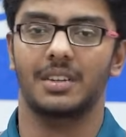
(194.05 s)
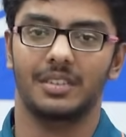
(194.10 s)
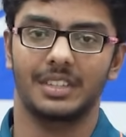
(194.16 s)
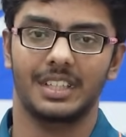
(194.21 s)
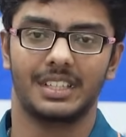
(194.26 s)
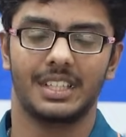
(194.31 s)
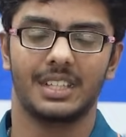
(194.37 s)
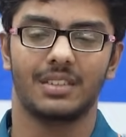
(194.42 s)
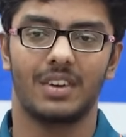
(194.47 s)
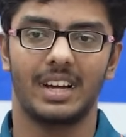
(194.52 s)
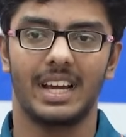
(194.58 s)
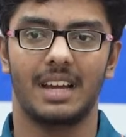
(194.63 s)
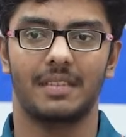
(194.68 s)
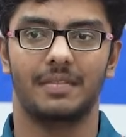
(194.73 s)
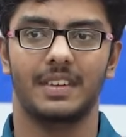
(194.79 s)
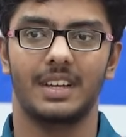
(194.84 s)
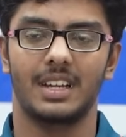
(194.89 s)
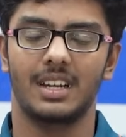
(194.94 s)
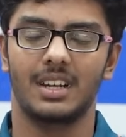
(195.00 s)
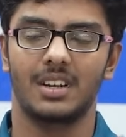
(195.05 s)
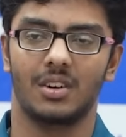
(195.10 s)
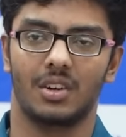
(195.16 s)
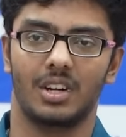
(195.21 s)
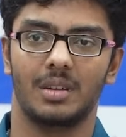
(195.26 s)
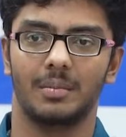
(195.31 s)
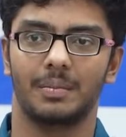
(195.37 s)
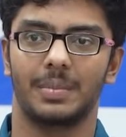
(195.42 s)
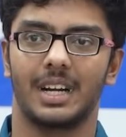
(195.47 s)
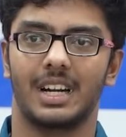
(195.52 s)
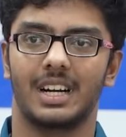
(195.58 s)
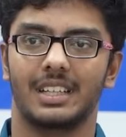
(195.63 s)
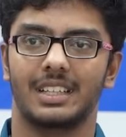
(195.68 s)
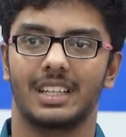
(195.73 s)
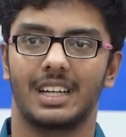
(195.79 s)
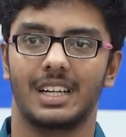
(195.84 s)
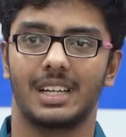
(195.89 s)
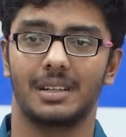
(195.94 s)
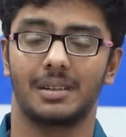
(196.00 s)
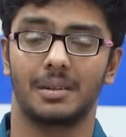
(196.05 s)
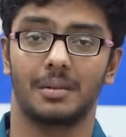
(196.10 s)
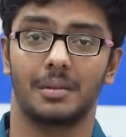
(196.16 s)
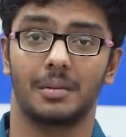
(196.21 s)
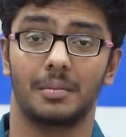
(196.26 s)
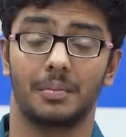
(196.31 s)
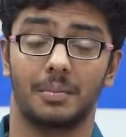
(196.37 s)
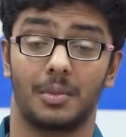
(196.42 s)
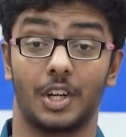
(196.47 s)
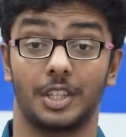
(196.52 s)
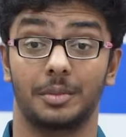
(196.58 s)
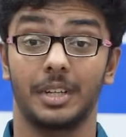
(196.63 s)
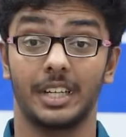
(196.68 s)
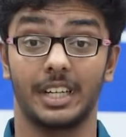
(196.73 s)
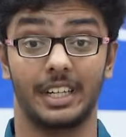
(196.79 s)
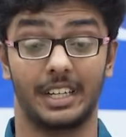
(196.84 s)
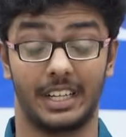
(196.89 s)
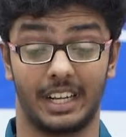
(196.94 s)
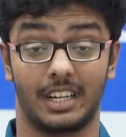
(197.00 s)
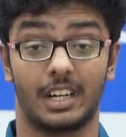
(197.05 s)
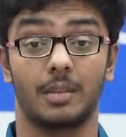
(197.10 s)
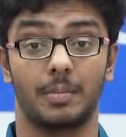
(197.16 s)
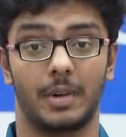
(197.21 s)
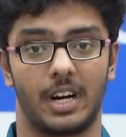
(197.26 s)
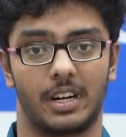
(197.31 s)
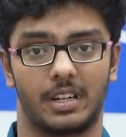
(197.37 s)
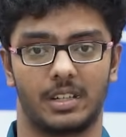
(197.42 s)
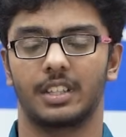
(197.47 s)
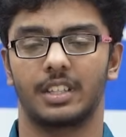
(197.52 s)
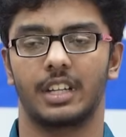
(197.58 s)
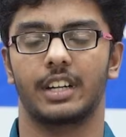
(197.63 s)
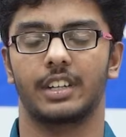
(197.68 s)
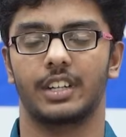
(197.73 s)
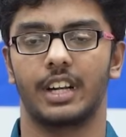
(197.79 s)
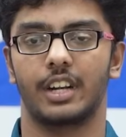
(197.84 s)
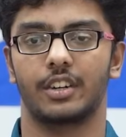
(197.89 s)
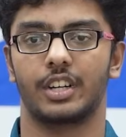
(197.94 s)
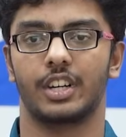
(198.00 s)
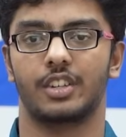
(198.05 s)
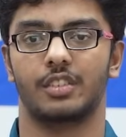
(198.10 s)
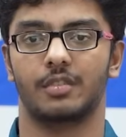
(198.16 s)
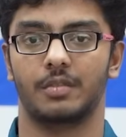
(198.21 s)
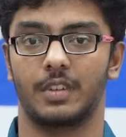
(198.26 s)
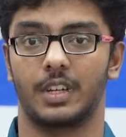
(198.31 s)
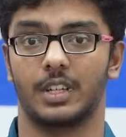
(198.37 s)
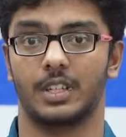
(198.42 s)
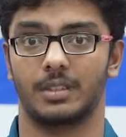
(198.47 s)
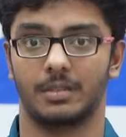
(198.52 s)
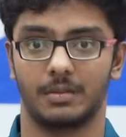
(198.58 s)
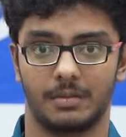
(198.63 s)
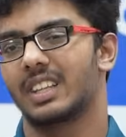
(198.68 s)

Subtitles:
This is why I feel Olympiads are possibly an integral part in the education sphere.